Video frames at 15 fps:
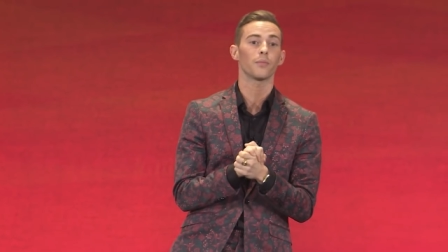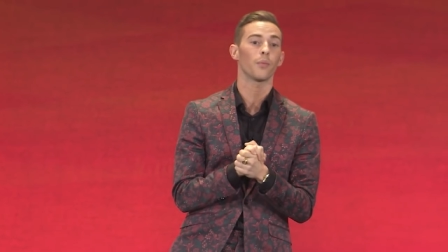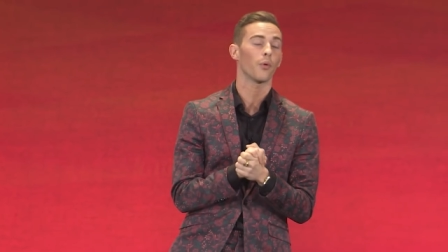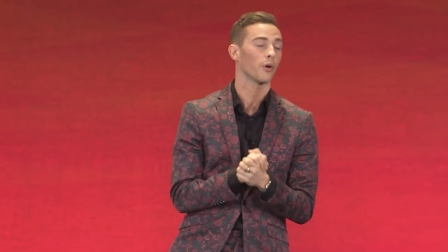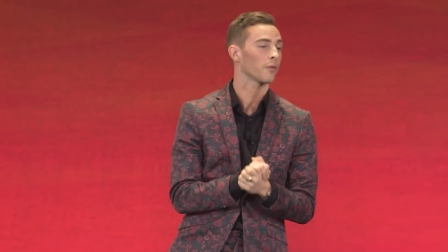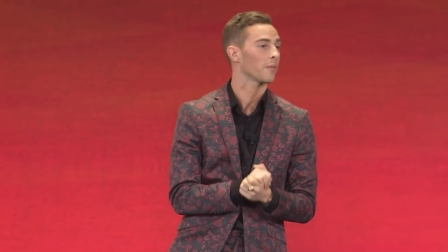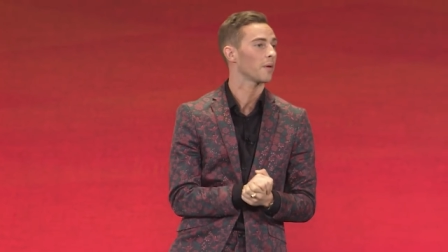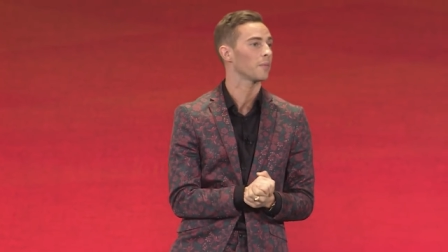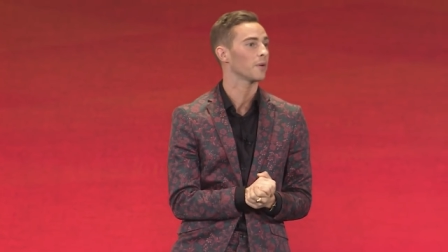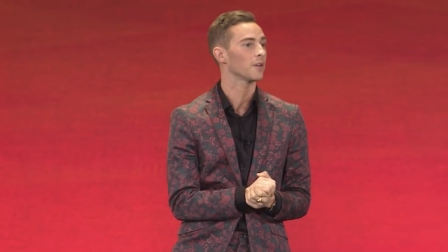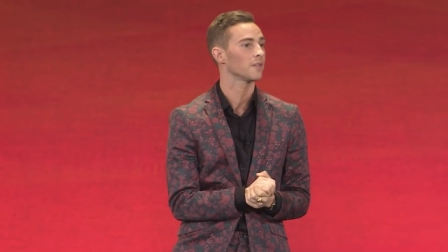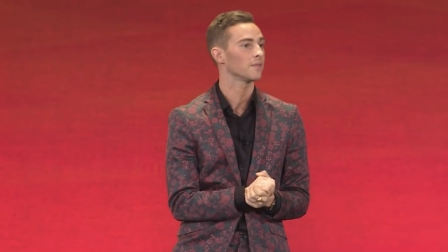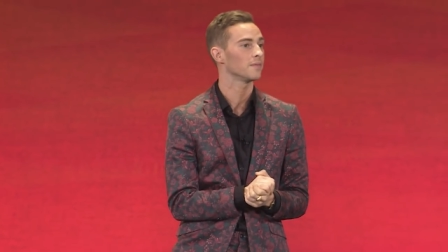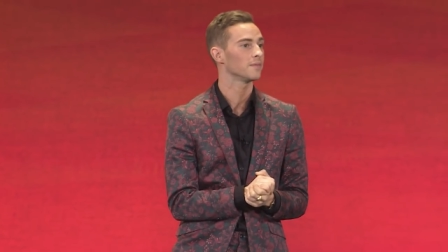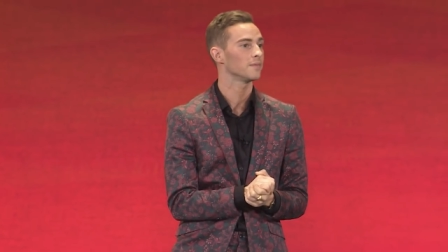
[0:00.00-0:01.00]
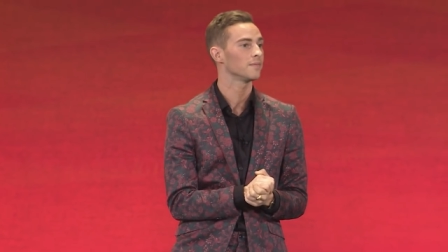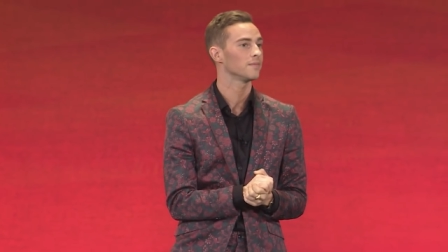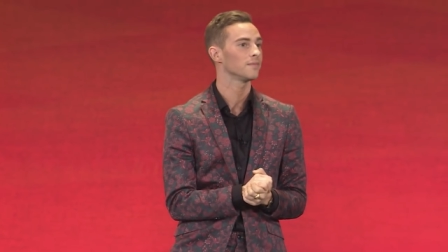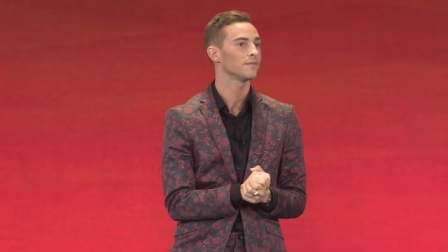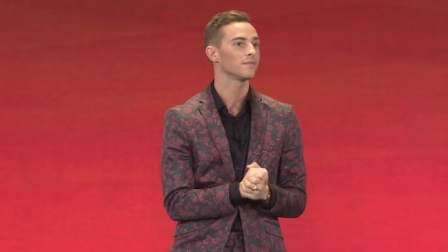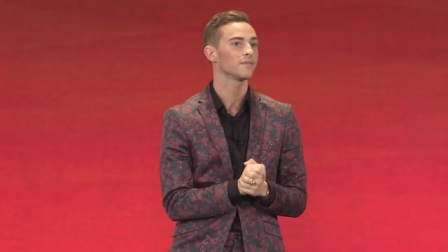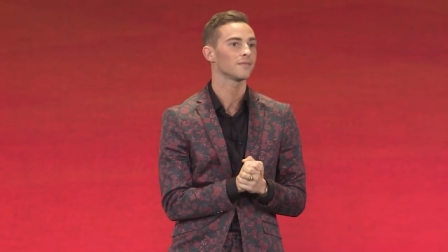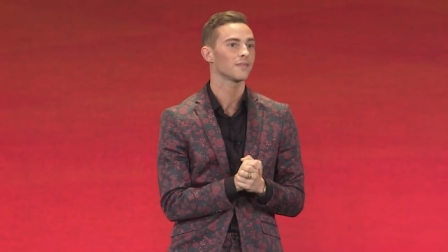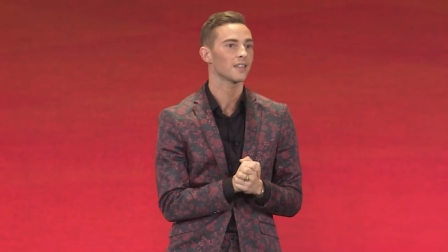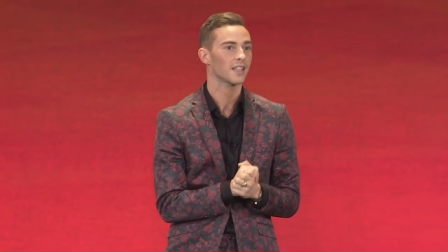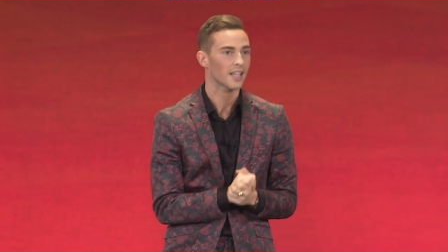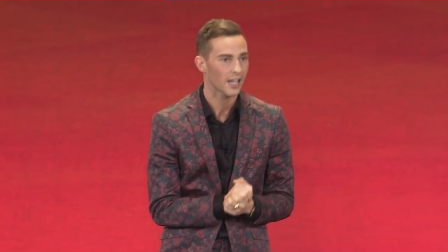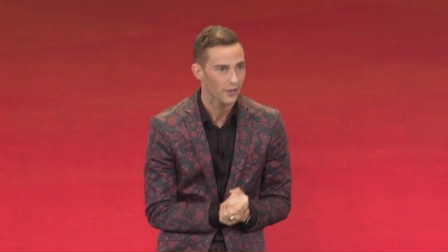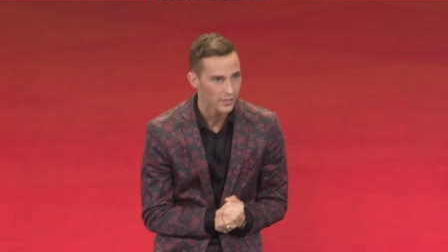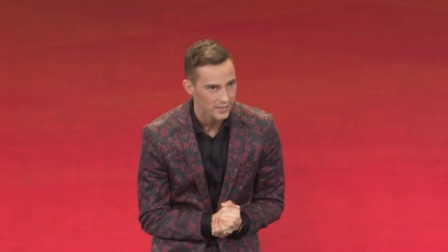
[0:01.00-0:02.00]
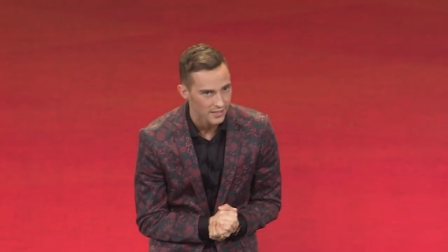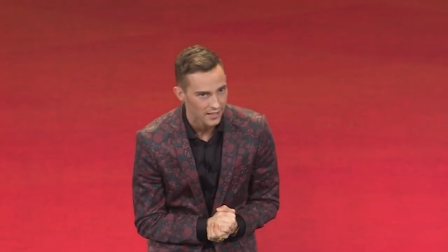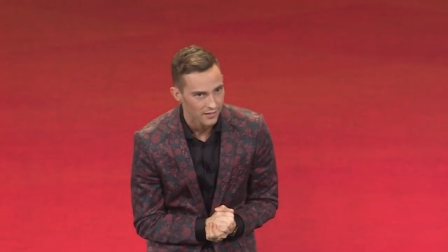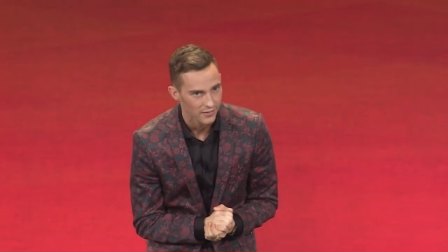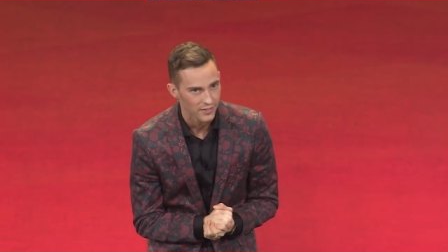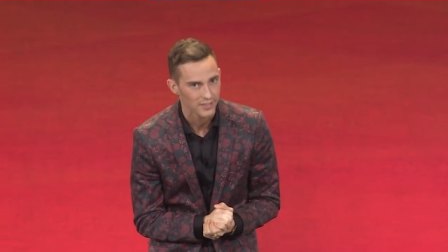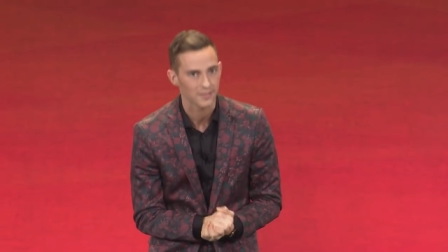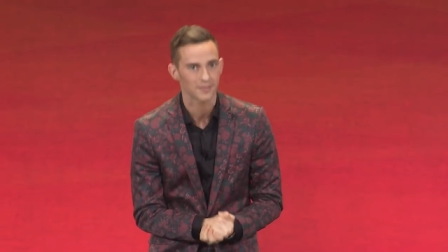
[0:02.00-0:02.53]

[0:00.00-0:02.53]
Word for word: Board Member, Kerry Sullivan.